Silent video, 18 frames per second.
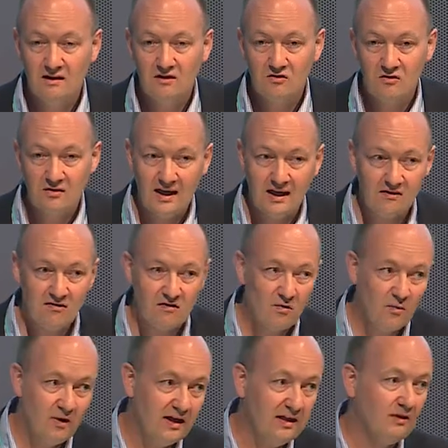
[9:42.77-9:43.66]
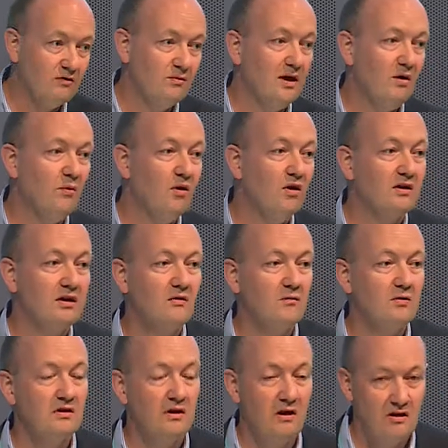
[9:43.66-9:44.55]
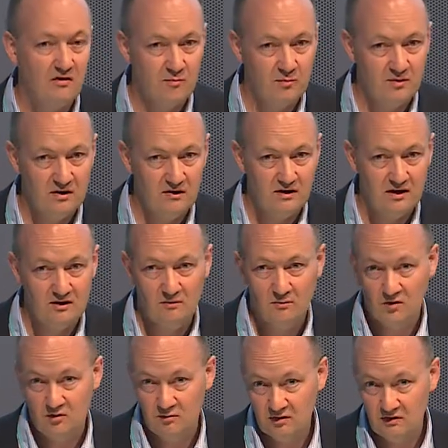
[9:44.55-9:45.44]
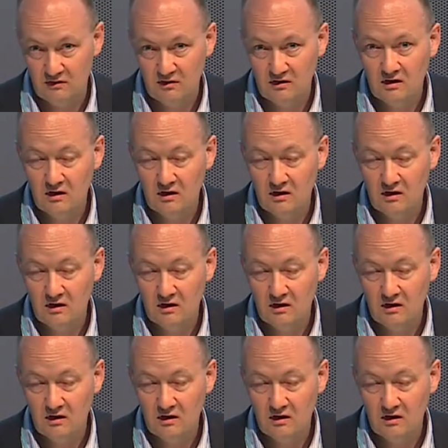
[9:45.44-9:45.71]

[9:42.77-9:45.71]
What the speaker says: So that's the way that we are working with hospitals at the moment.